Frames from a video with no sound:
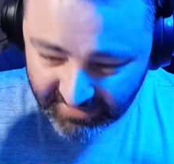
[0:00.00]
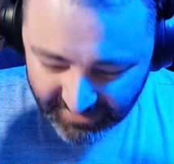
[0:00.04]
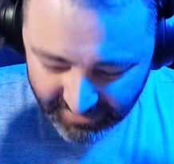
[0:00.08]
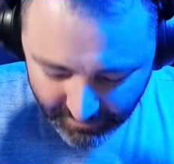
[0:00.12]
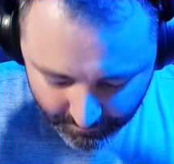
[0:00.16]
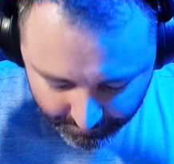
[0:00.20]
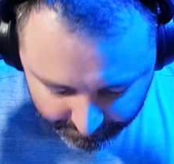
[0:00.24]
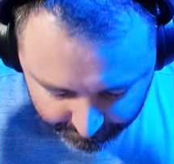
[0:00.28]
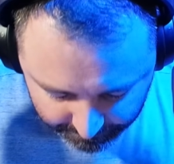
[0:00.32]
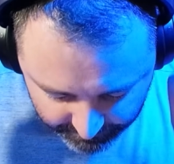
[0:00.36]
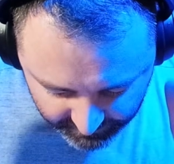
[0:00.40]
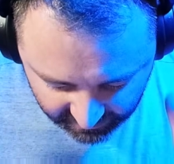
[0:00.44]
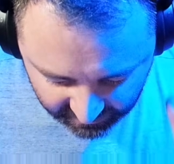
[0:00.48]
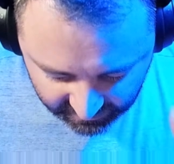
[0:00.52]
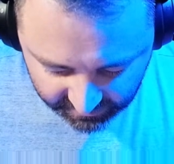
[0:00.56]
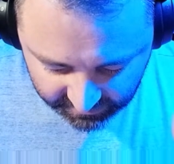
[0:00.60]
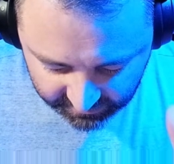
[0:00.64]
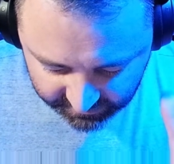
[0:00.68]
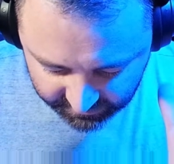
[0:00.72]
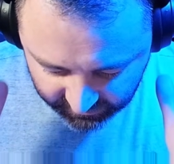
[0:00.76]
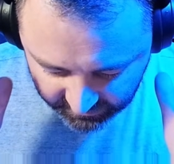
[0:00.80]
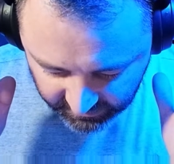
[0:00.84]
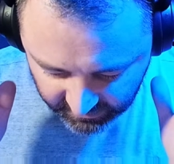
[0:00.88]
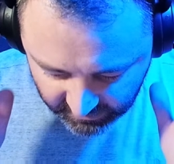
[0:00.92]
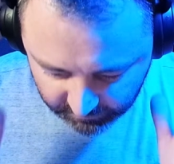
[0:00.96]

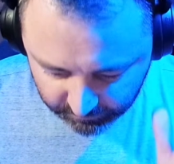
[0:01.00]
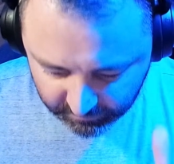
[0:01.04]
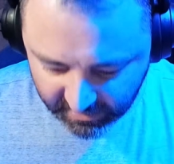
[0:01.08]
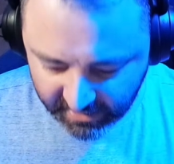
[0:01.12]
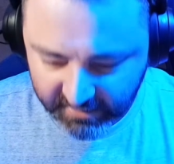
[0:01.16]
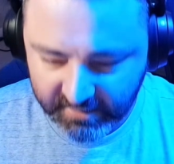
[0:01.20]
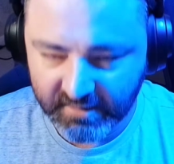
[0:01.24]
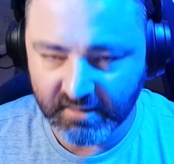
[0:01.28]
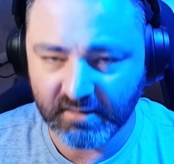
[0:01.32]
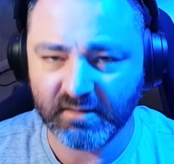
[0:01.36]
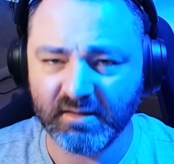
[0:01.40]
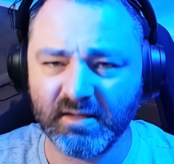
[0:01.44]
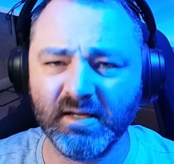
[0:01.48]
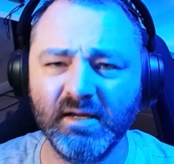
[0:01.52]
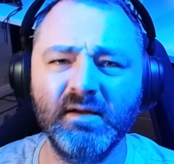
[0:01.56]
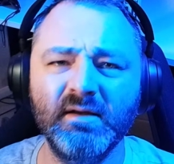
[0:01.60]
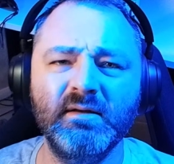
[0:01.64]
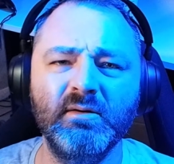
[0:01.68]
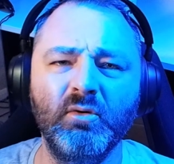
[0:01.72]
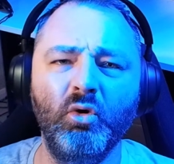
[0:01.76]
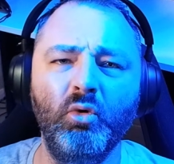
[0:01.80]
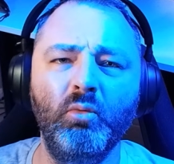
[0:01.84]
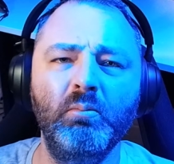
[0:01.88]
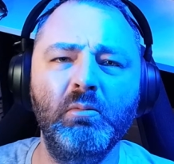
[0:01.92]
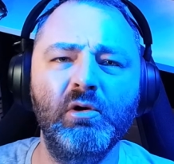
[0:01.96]
amazing thing is
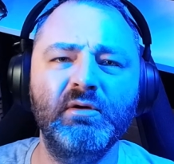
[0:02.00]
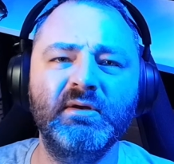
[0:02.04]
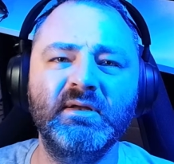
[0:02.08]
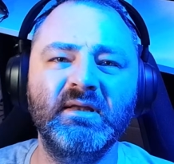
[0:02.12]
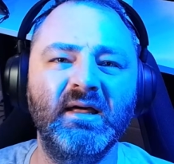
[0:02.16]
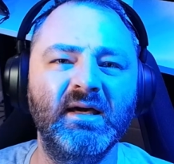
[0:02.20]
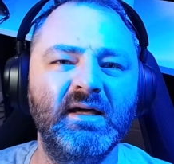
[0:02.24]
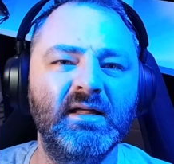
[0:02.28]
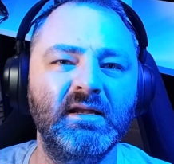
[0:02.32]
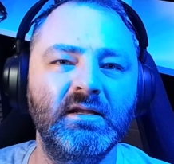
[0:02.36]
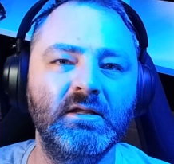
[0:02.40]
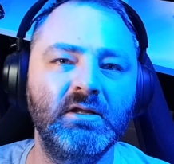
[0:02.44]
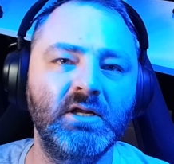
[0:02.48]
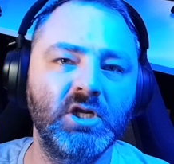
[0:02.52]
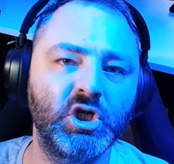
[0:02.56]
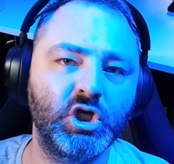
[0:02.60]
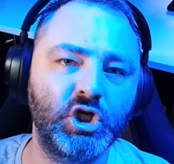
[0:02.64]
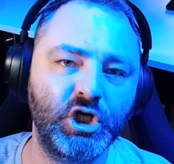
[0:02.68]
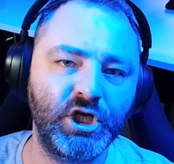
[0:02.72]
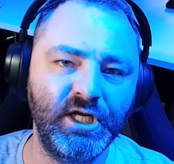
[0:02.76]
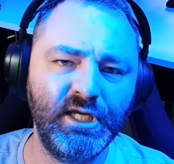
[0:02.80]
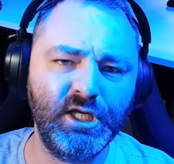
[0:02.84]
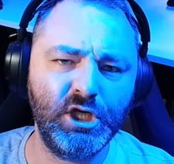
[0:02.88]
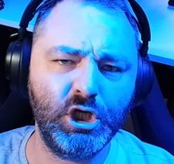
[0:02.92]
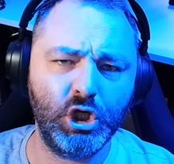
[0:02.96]
almost like a little
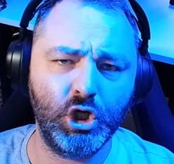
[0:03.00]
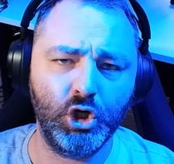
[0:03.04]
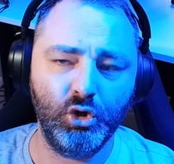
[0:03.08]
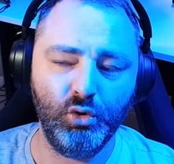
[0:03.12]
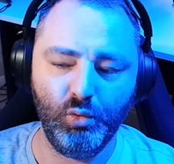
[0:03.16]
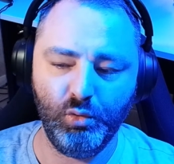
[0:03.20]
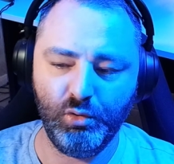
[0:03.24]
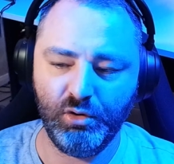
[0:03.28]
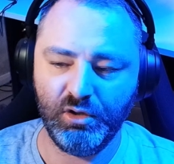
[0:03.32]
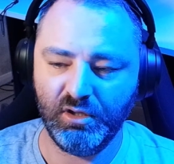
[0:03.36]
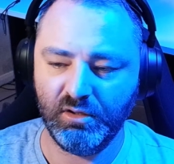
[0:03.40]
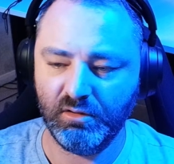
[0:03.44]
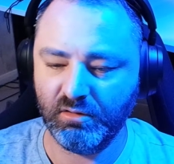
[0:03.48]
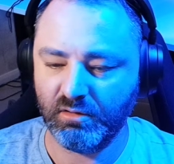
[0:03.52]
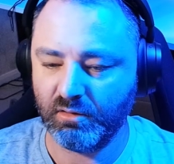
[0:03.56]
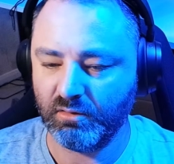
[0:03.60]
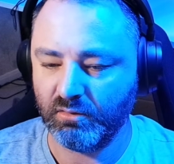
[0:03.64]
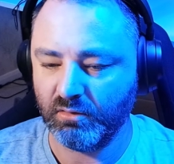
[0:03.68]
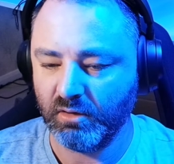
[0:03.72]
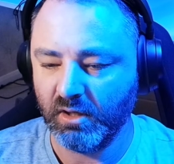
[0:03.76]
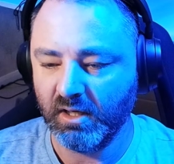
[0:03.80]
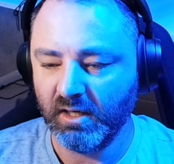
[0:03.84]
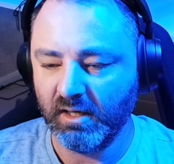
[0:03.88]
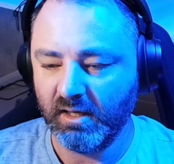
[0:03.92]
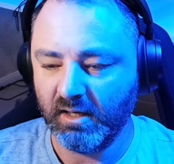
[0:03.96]
cheat code,
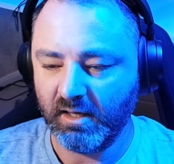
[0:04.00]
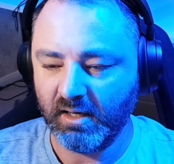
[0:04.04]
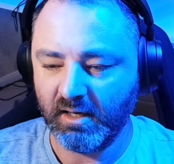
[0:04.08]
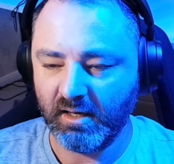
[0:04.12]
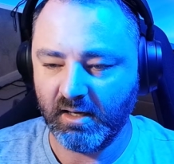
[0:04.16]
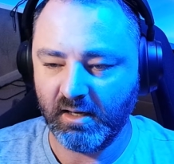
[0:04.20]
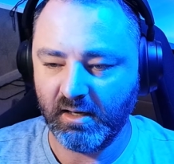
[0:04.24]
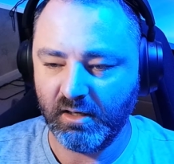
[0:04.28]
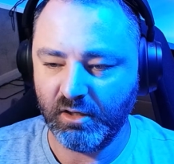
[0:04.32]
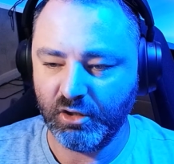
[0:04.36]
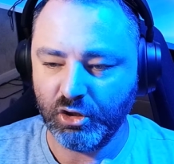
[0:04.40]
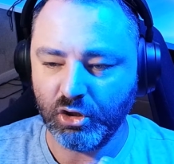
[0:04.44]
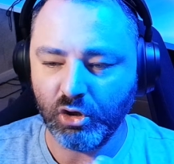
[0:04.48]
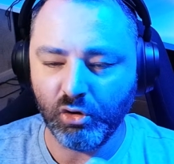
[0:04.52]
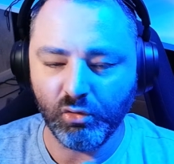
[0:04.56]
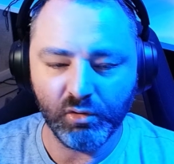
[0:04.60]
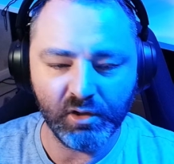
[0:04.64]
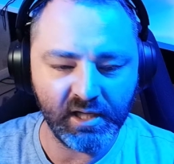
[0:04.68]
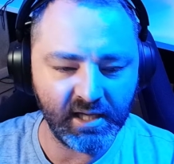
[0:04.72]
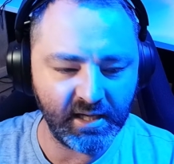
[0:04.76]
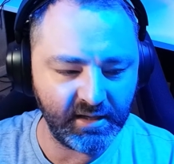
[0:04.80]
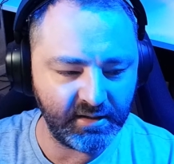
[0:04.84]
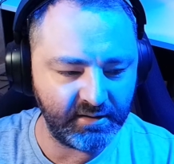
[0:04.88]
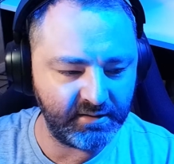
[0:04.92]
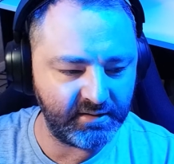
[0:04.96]
knowing
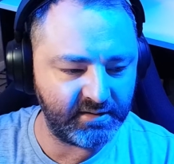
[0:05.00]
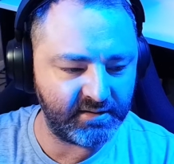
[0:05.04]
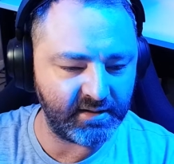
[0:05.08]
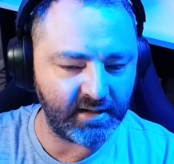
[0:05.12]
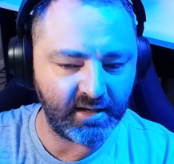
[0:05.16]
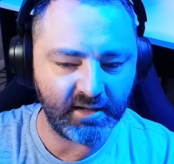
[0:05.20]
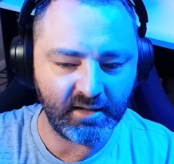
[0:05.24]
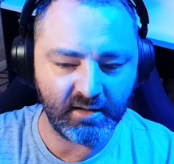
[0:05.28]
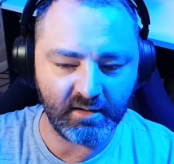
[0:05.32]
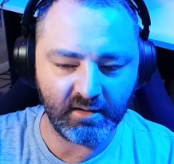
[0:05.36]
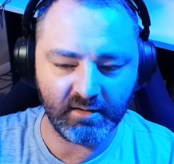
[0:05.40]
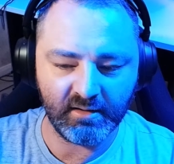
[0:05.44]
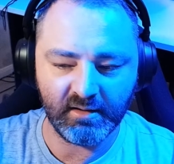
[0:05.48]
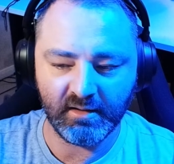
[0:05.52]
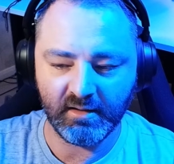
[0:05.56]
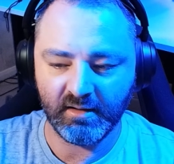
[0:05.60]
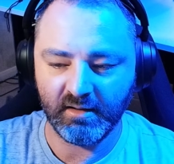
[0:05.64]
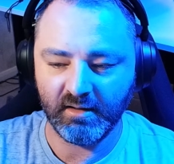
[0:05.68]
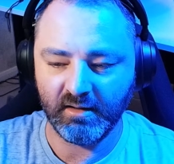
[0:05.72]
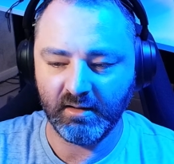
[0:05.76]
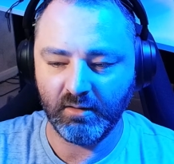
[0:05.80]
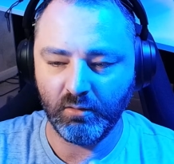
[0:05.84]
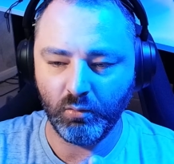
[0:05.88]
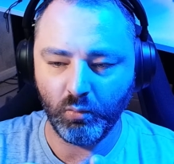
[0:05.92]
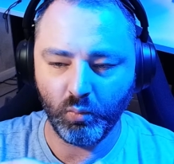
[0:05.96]
exactly
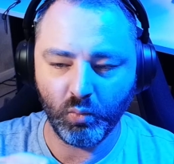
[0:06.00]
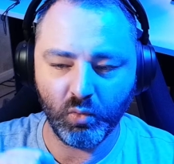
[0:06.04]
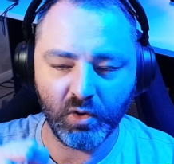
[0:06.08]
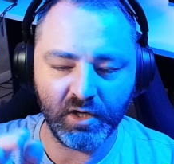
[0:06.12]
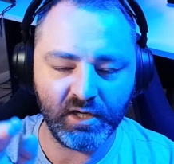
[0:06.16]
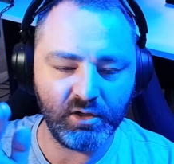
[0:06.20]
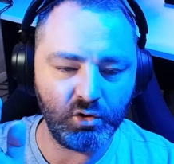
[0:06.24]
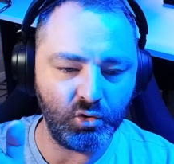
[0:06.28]
when you